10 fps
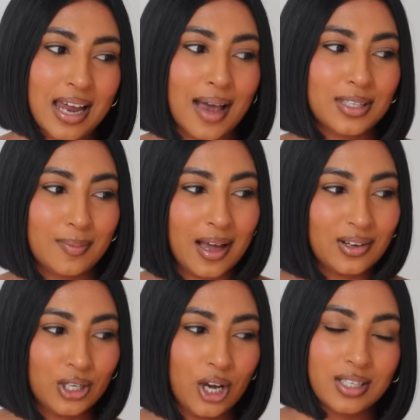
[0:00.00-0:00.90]
when I was
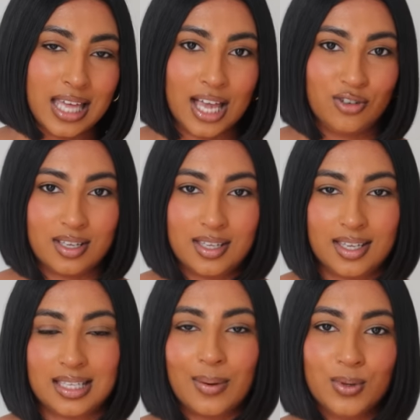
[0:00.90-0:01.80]
about to go to the
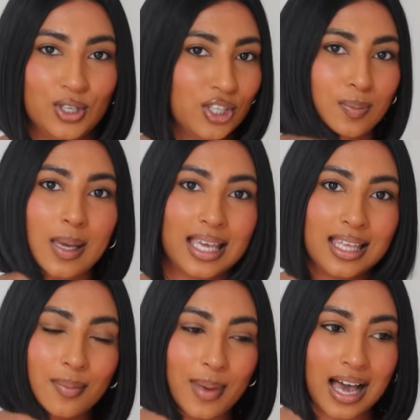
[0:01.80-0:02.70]
hairdresser's, I was just
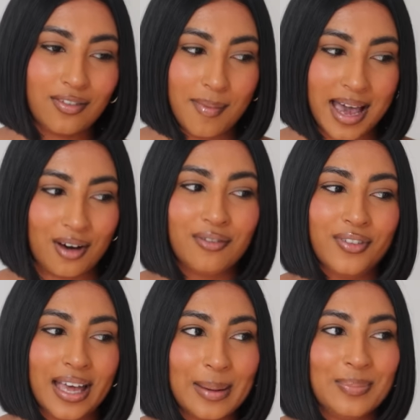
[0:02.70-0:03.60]
picking the bag for my
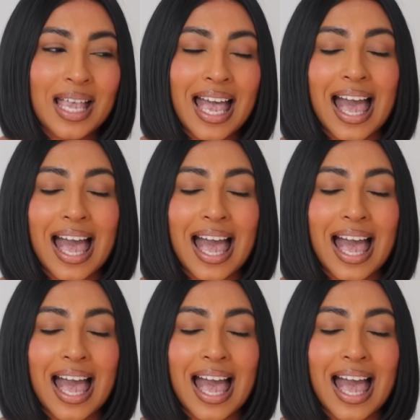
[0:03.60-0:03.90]
outfit